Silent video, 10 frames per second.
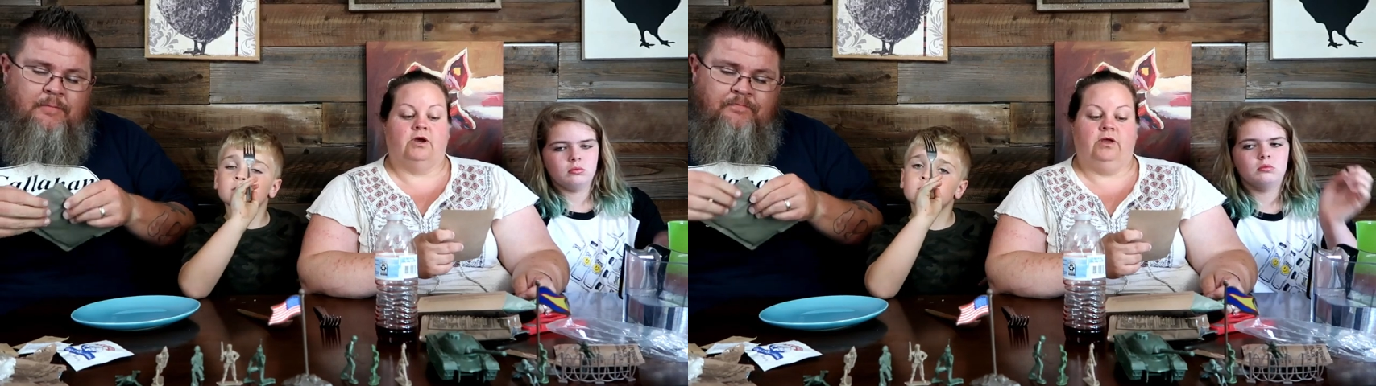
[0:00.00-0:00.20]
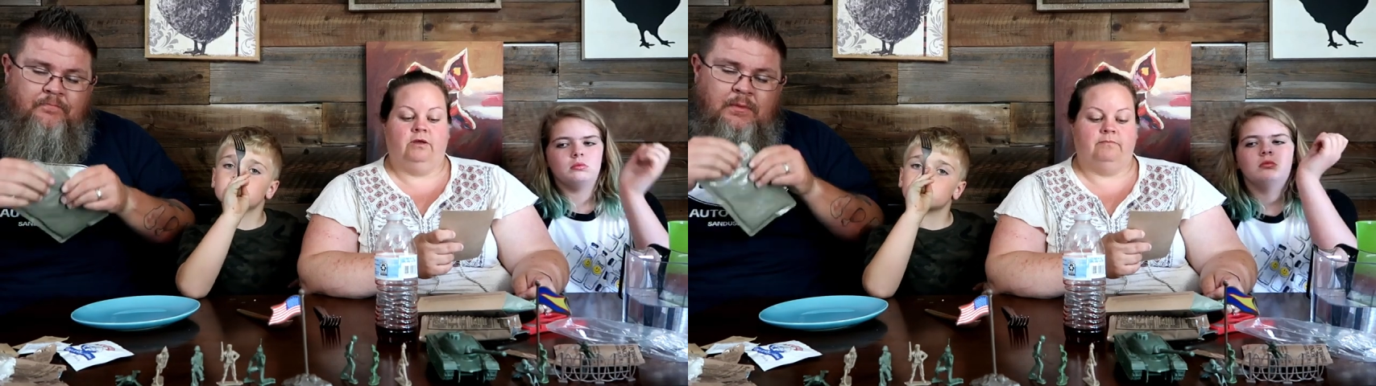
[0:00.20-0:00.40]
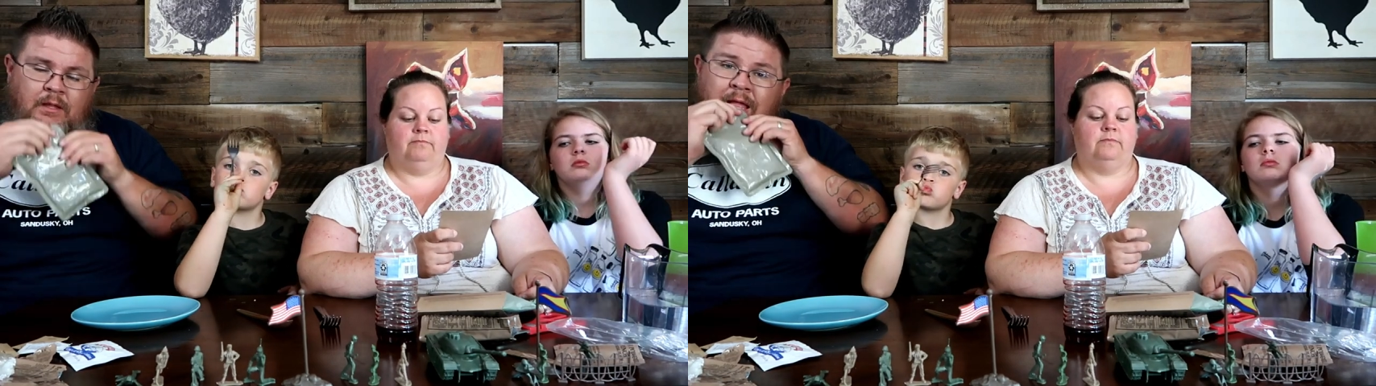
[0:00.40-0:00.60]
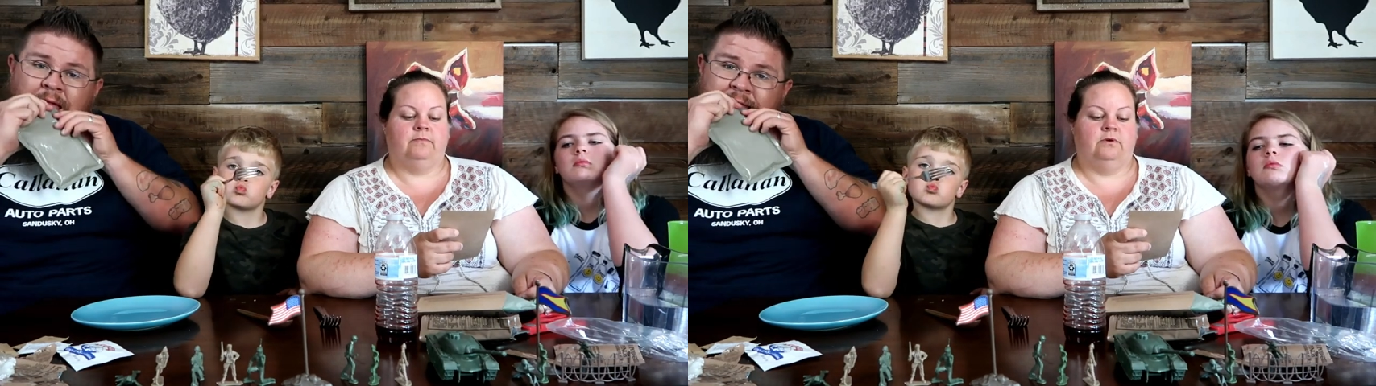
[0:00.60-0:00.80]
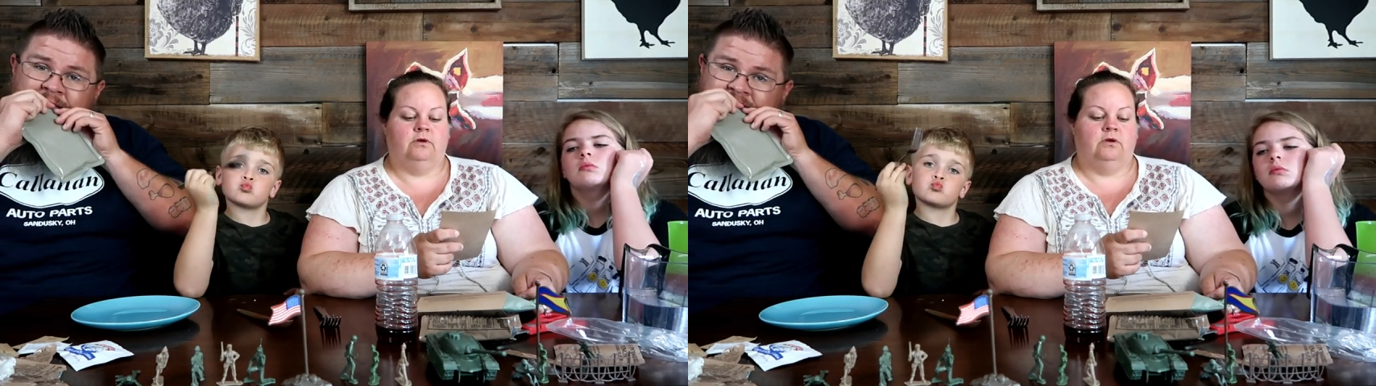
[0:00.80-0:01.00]
Speaker 1: oh, yeah
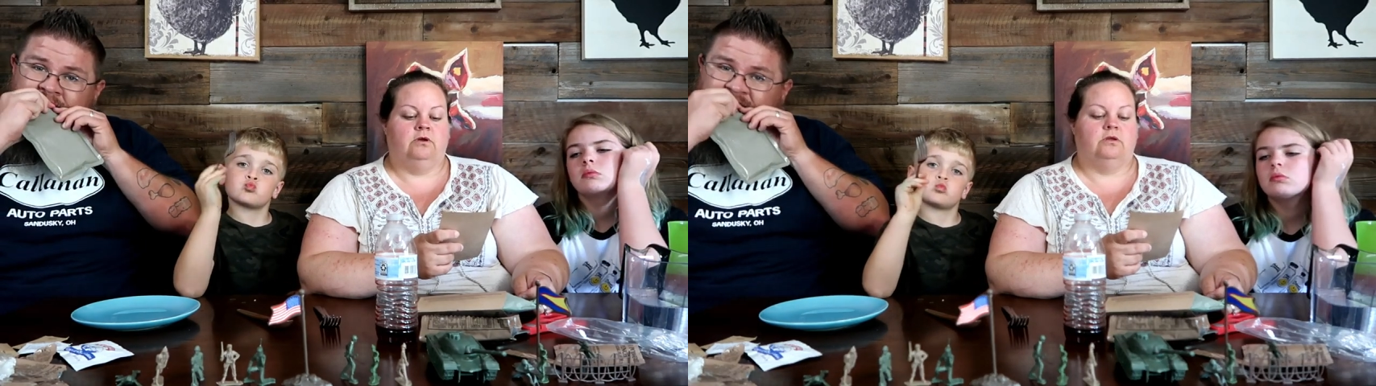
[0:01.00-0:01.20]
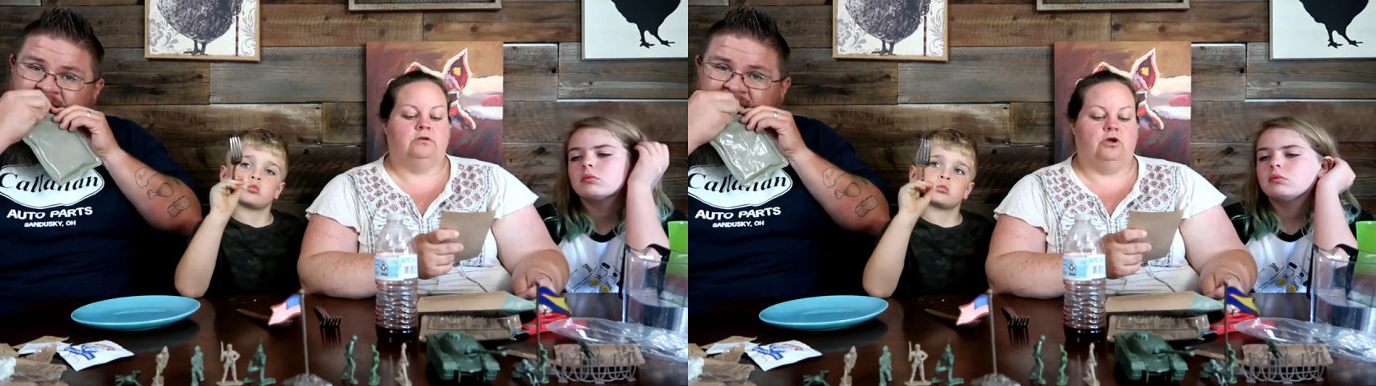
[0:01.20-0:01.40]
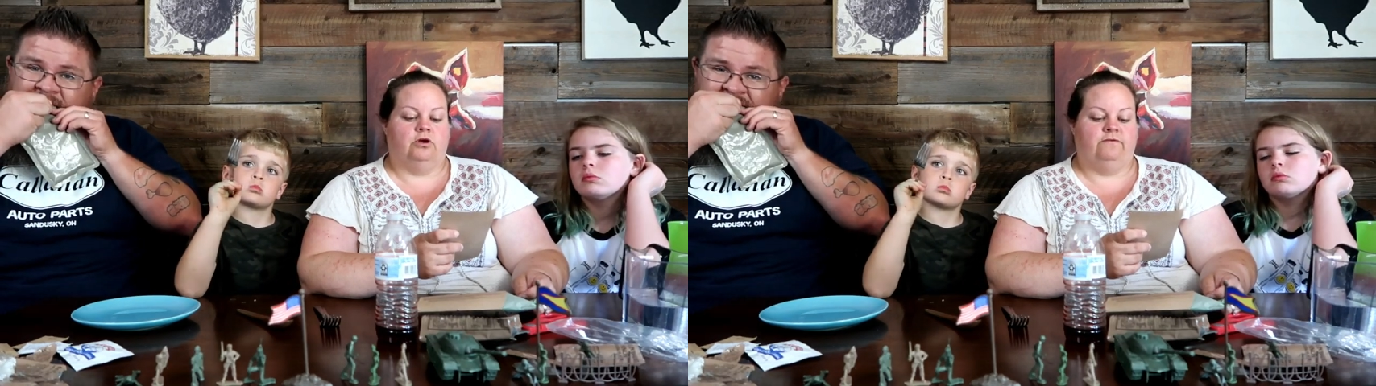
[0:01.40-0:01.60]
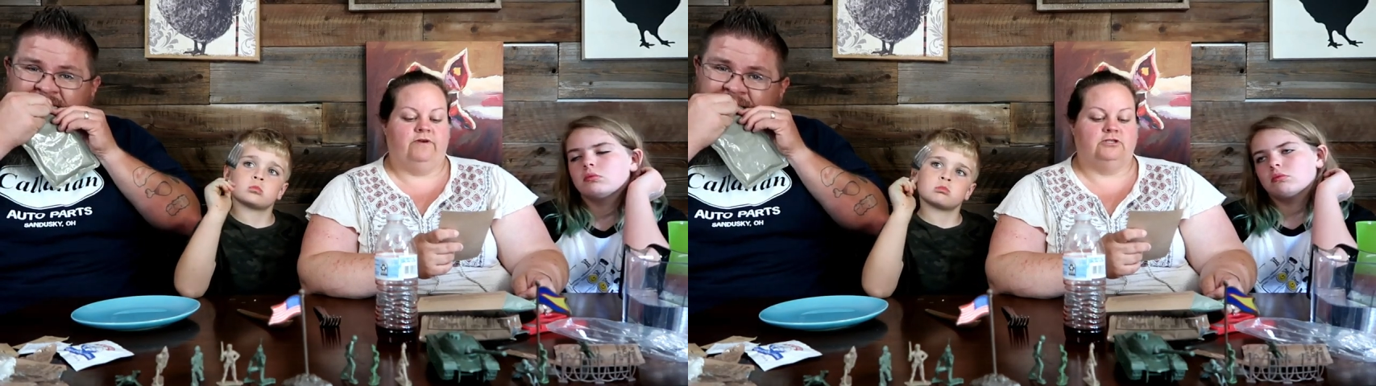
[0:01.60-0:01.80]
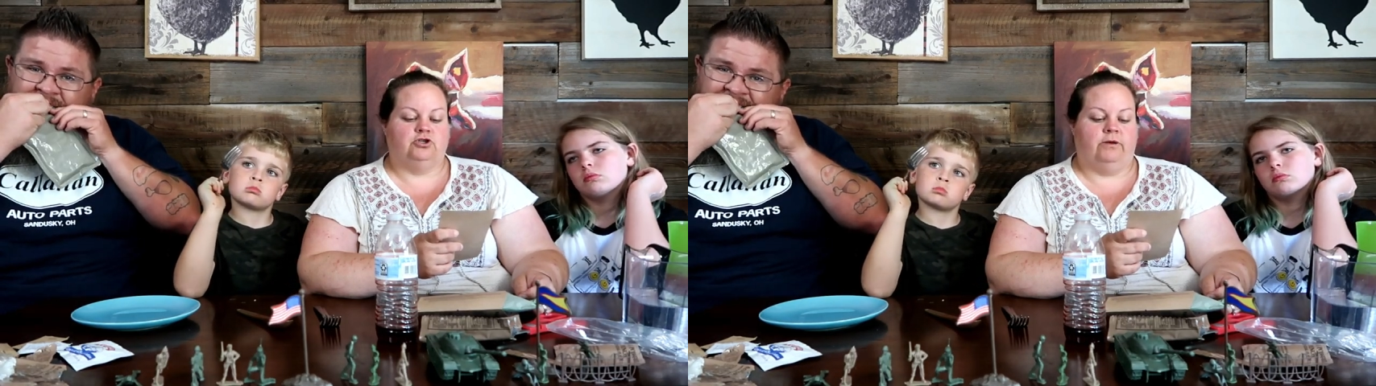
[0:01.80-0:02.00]

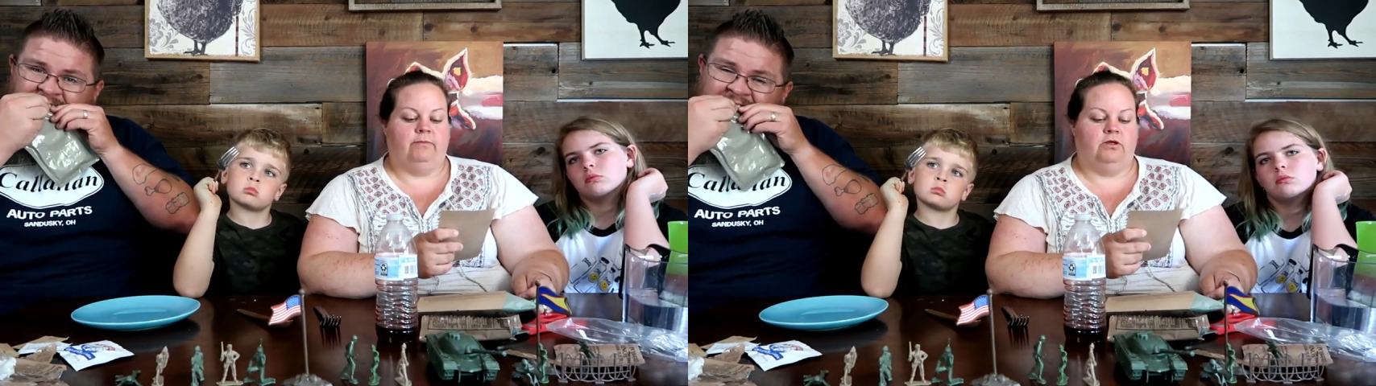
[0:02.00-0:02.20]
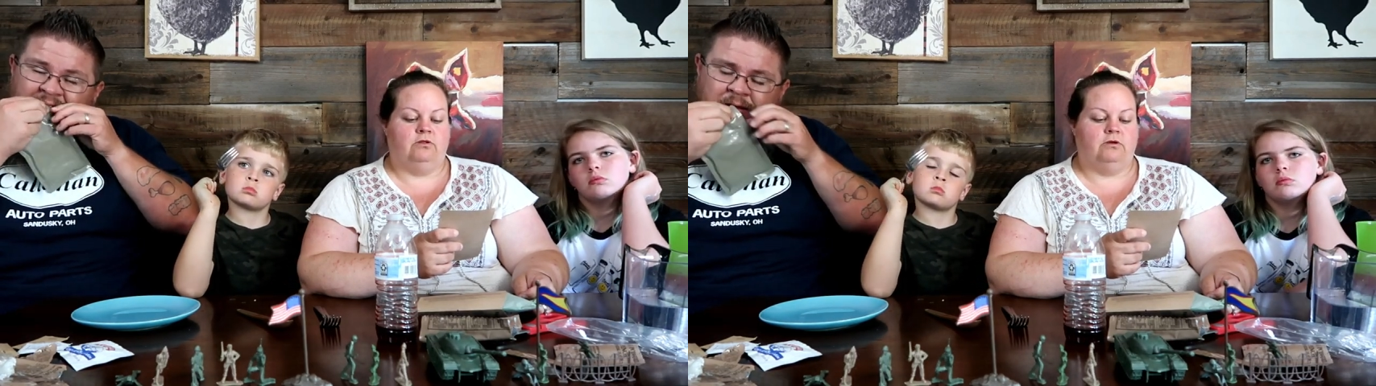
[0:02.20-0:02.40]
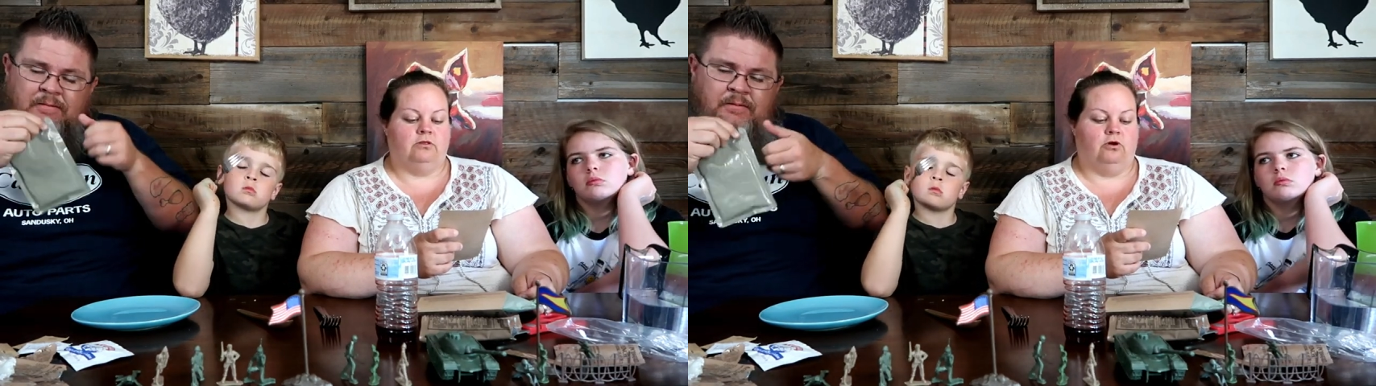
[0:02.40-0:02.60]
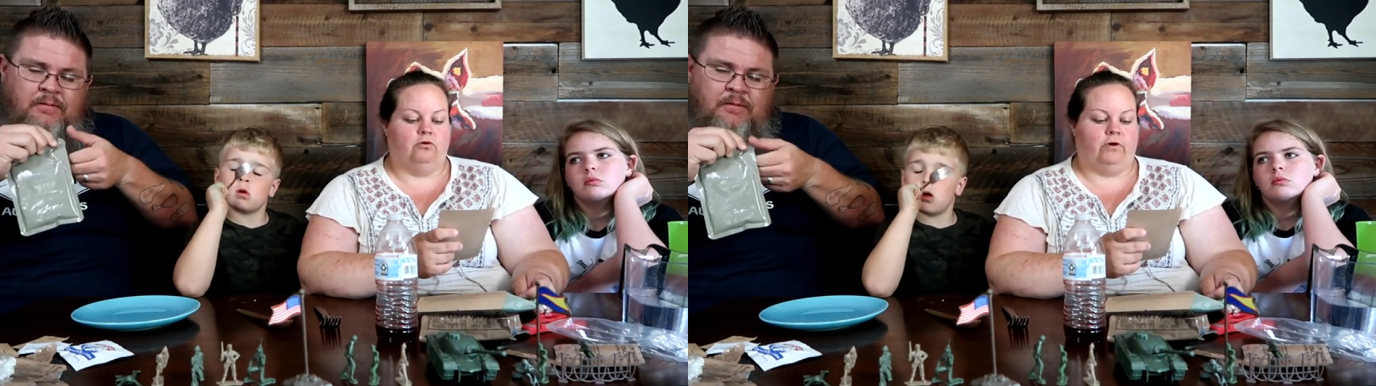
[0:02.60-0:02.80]
non-fat dry milk, long